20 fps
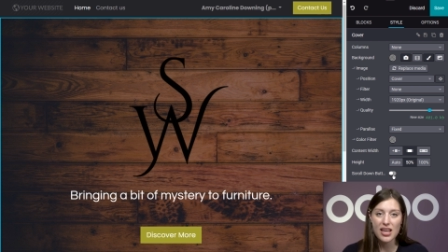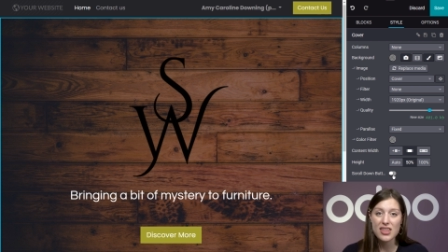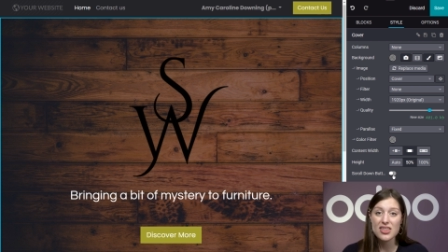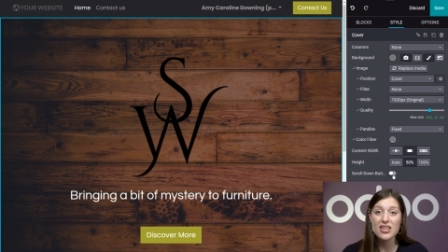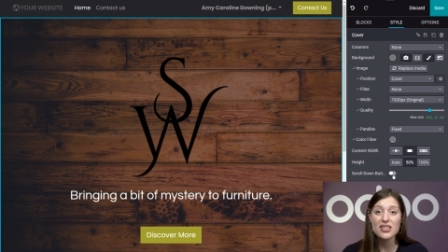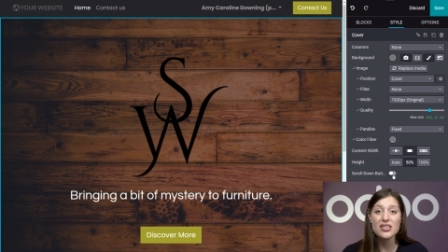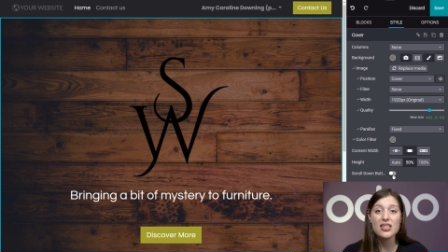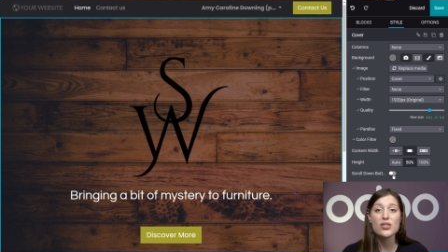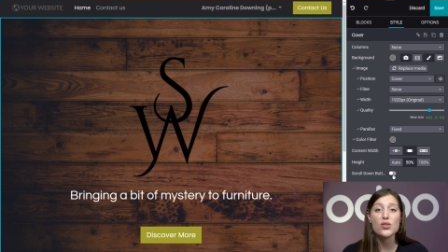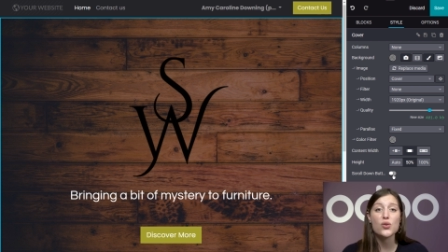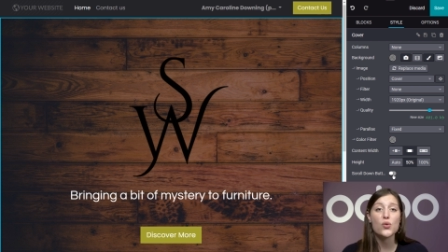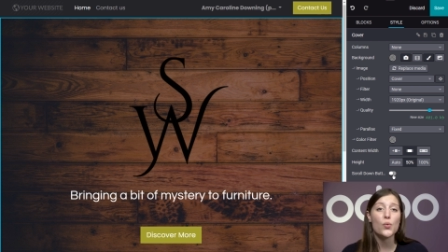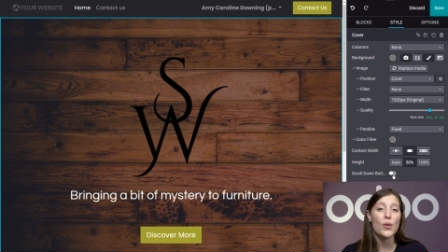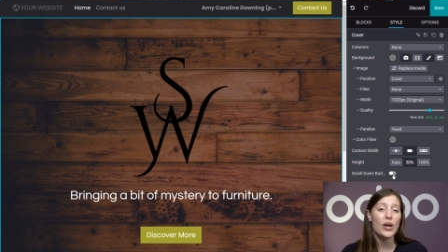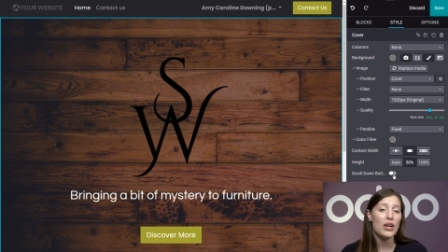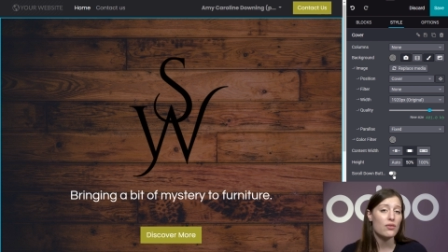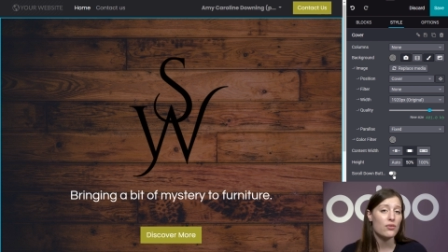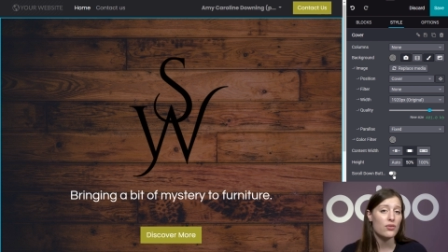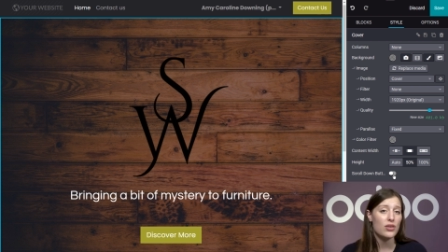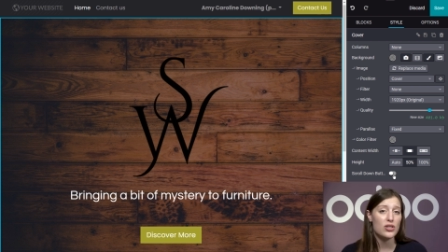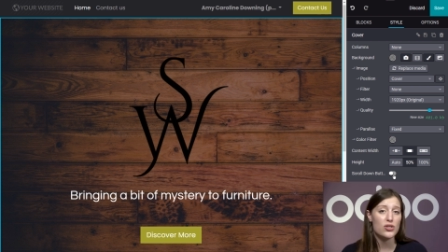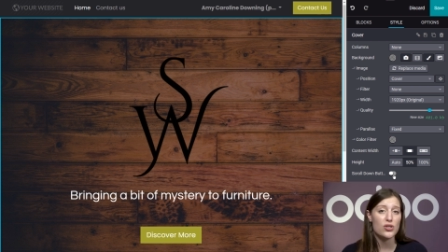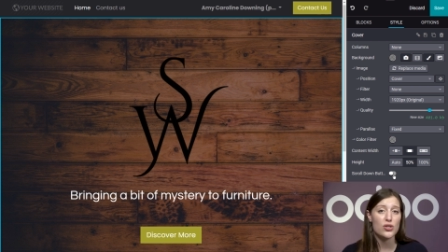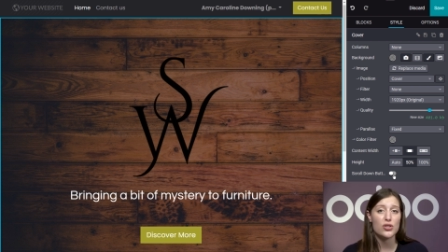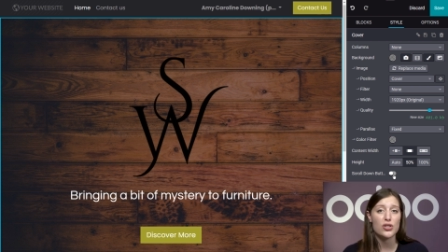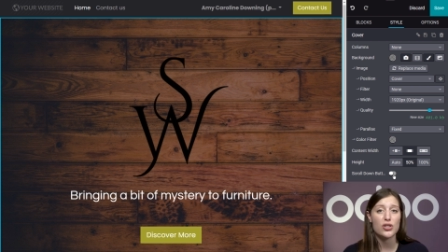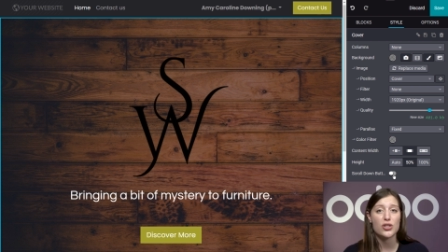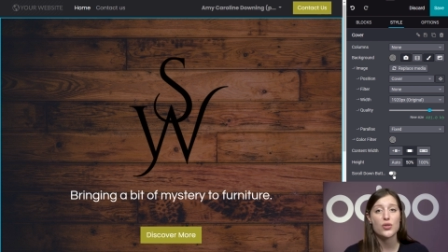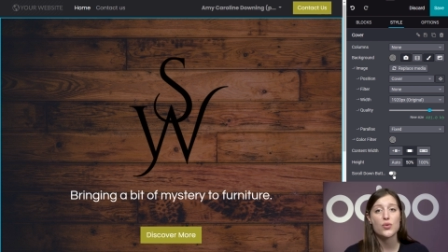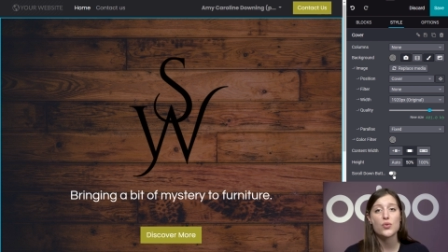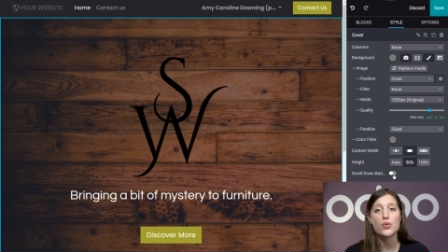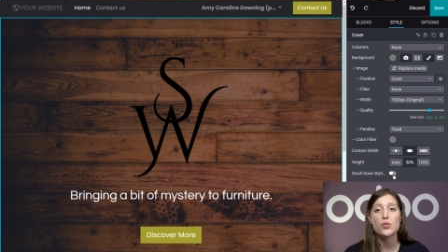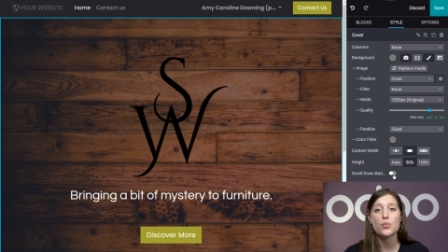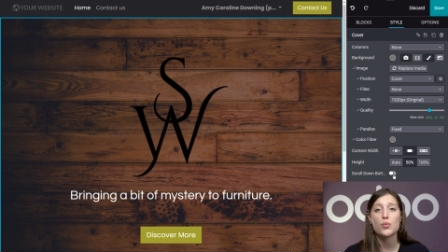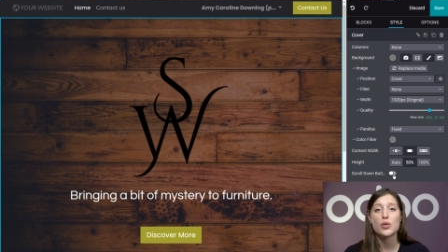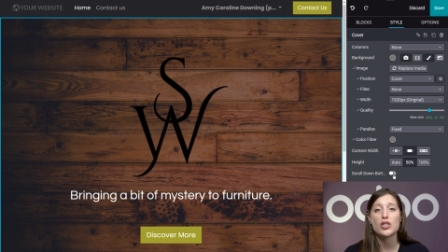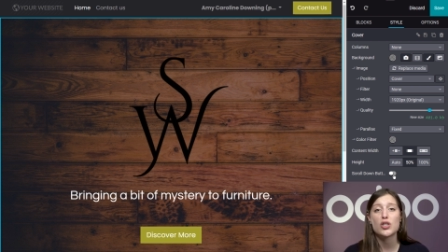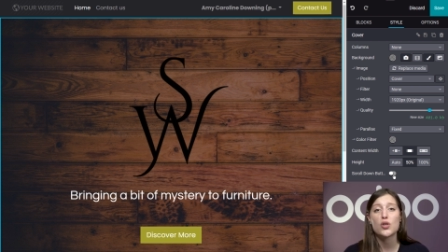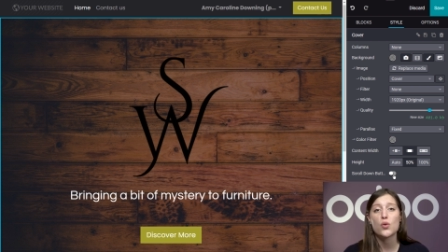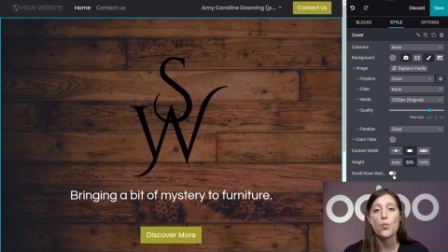and this is a great feature to use
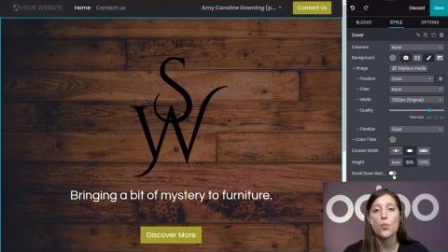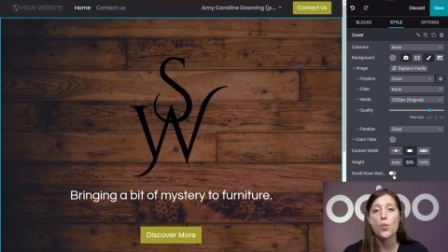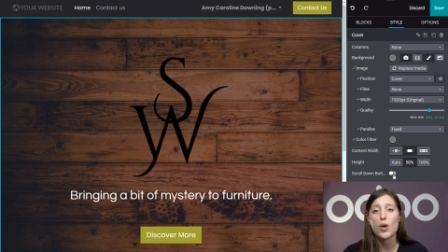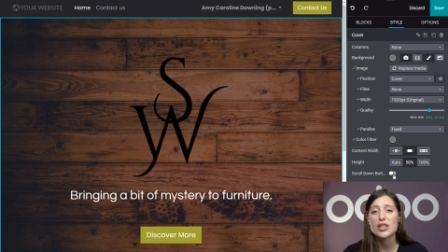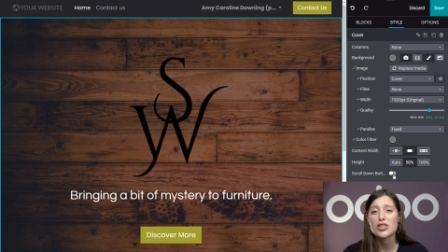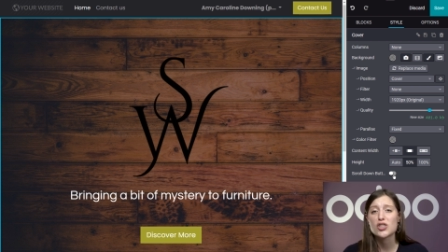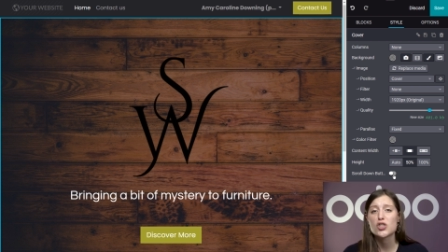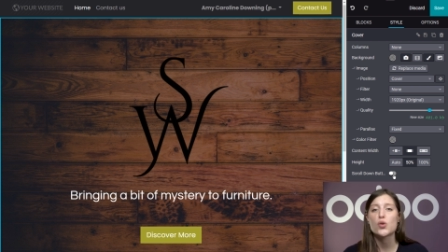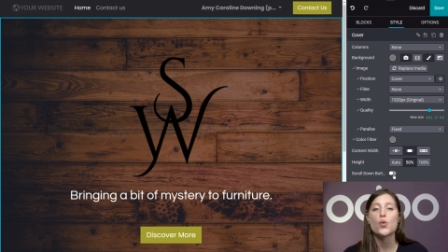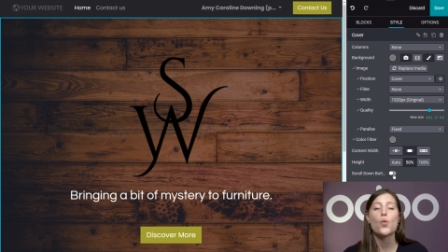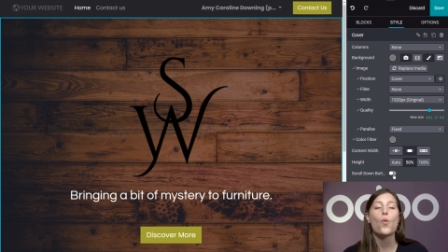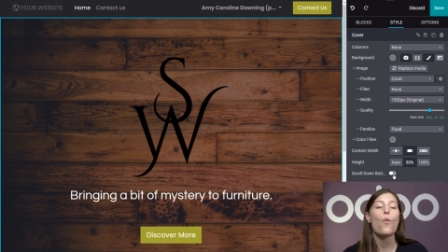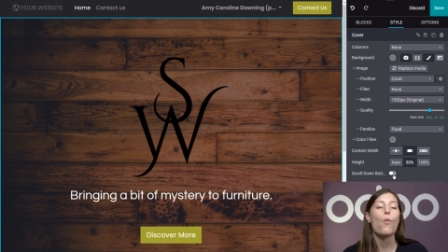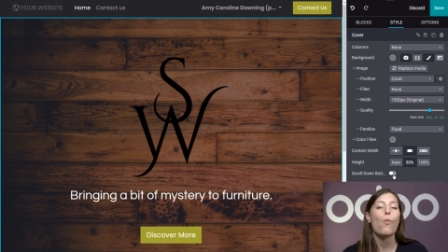when you want to